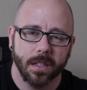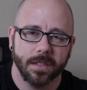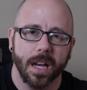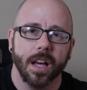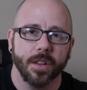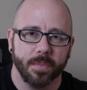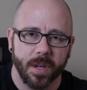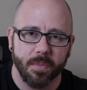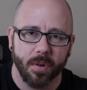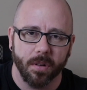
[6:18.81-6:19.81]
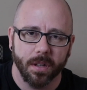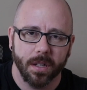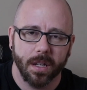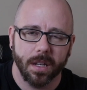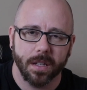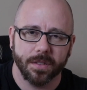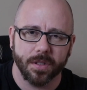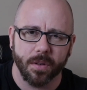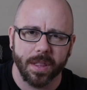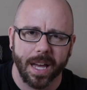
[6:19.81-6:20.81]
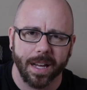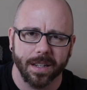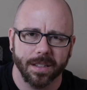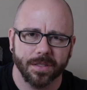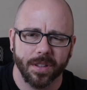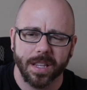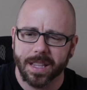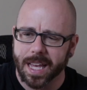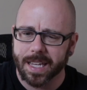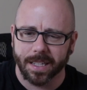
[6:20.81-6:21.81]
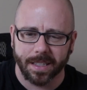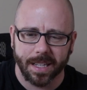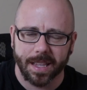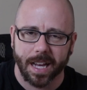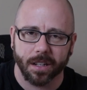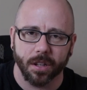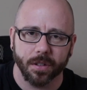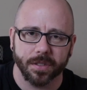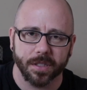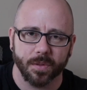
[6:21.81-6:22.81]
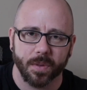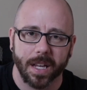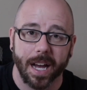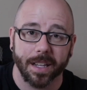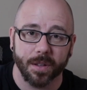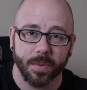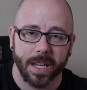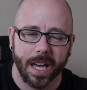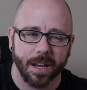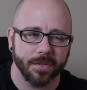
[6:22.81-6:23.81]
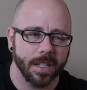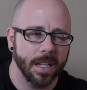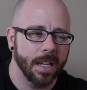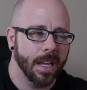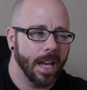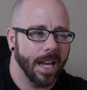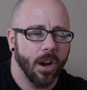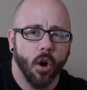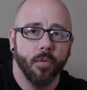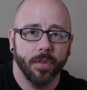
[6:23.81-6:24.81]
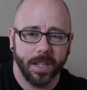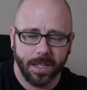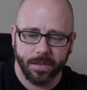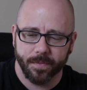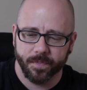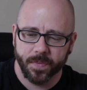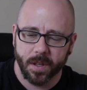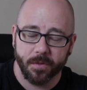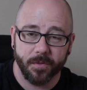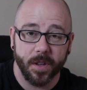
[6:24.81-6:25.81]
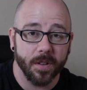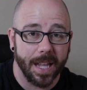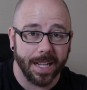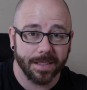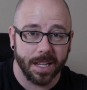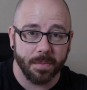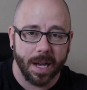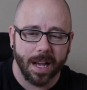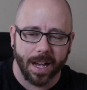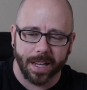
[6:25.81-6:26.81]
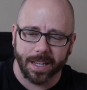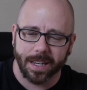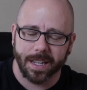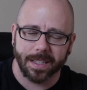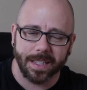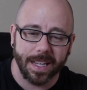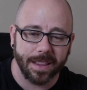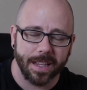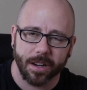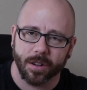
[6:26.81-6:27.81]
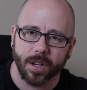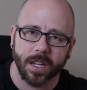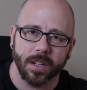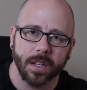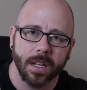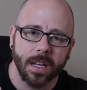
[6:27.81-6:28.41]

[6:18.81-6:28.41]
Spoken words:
to other people, so that they can get that closeness with God that we have, and hopefully feel that same high and get there and